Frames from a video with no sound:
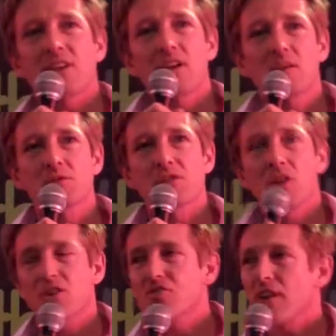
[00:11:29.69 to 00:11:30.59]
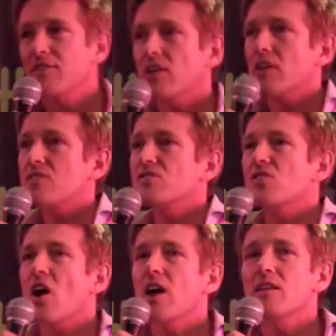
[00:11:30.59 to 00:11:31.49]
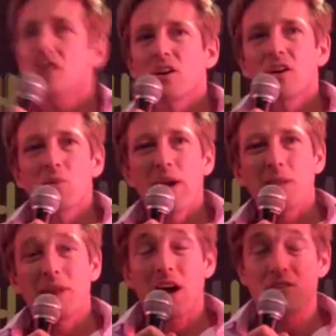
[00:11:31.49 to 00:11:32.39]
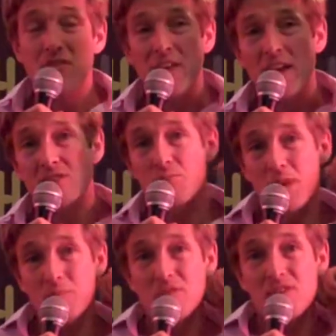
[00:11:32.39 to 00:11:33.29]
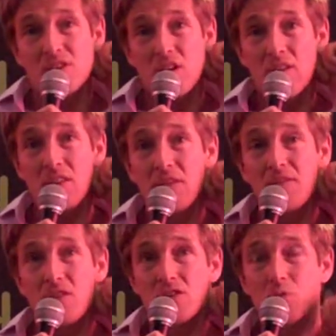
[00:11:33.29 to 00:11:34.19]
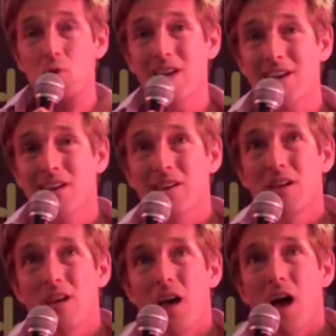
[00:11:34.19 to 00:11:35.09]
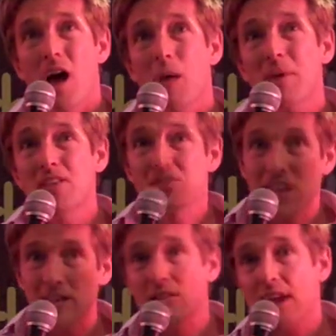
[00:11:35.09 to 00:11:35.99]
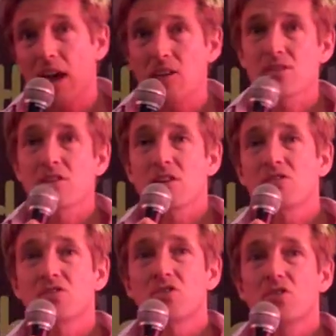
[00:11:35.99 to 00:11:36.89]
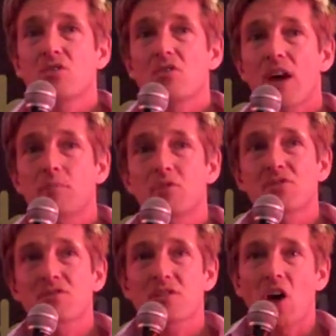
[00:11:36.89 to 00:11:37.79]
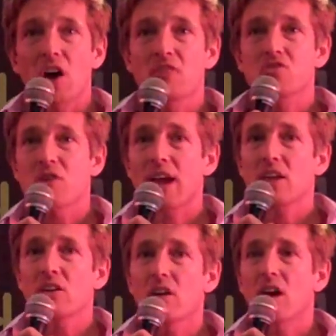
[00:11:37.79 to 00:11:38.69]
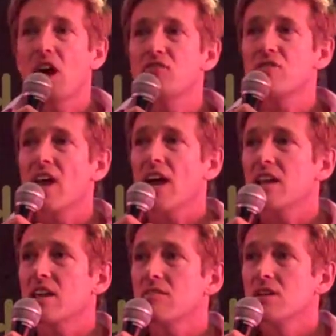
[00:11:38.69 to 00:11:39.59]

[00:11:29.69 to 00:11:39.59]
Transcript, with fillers: you know, there was a lot of traffic going to the site. We had about one hundred thousand people visit over that first week. Um, it settled down, as things do, and was kind of tracking on one hundred eighty